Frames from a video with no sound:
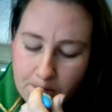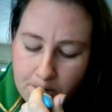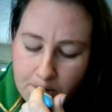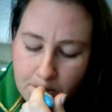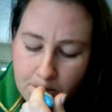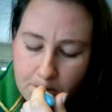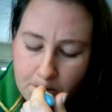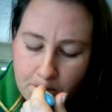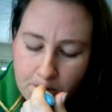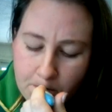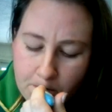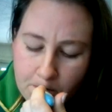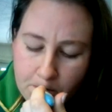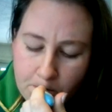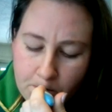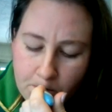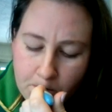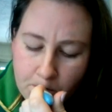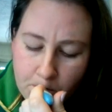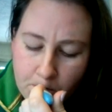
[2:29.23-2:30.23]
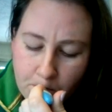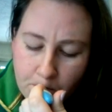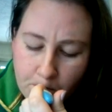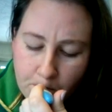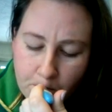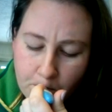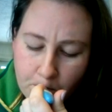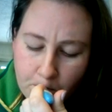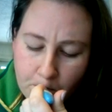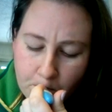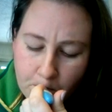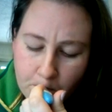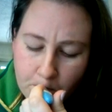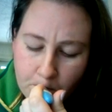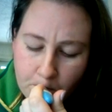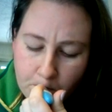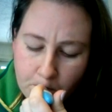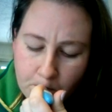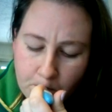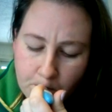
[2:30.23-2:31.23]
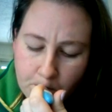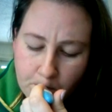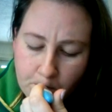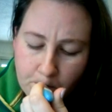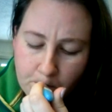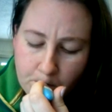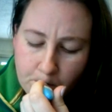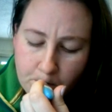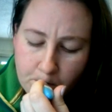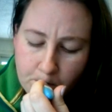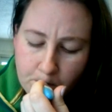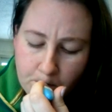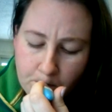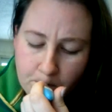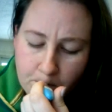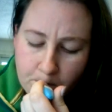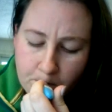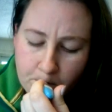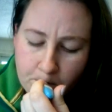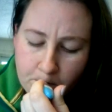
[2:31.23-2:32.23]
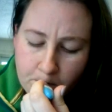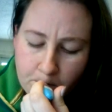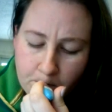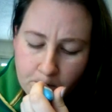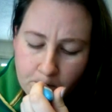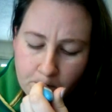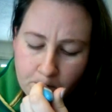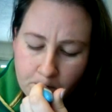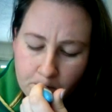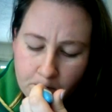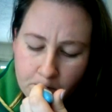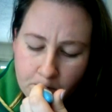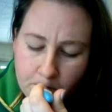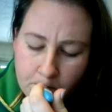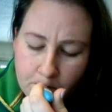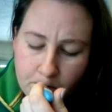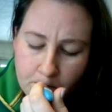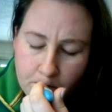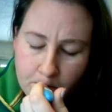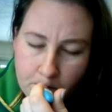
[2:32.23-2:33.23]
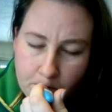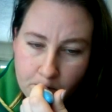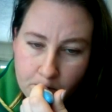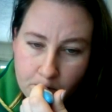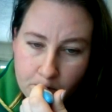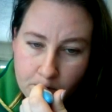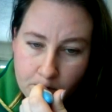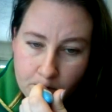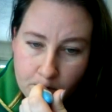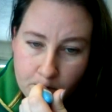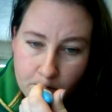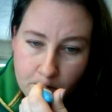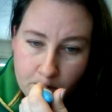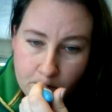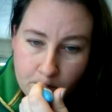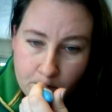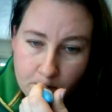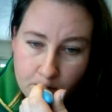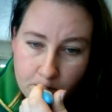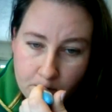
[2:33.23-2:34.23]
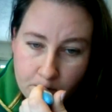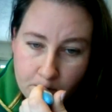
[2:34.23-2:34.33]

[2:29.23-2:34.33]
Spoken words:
Nobody speaks.